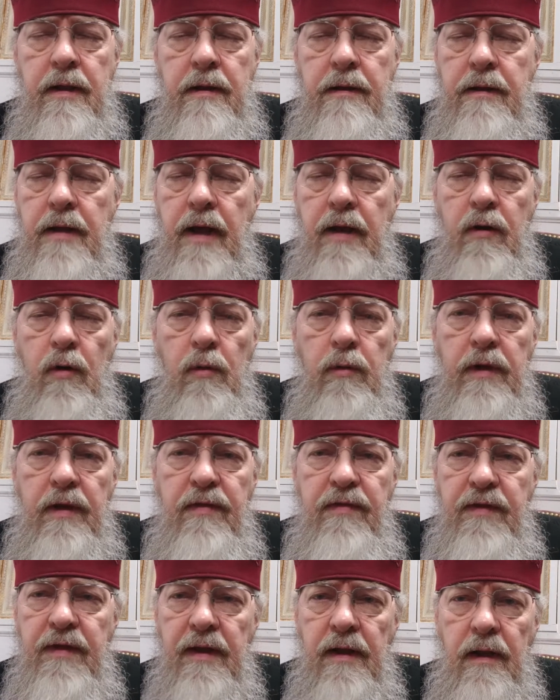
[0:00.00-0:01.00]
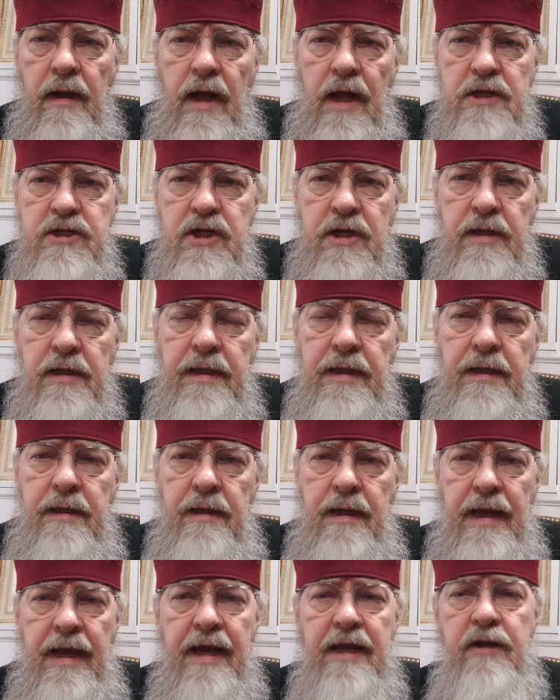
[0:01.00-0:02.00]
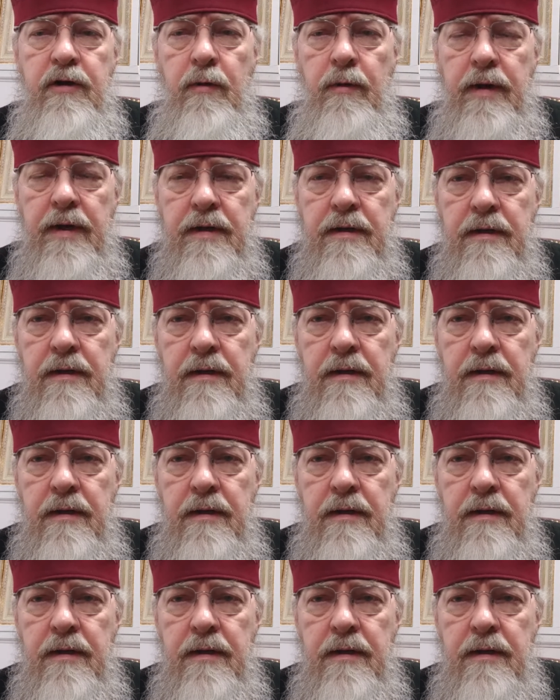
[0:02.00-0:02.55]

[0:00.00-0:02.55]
not only theologically ignorant,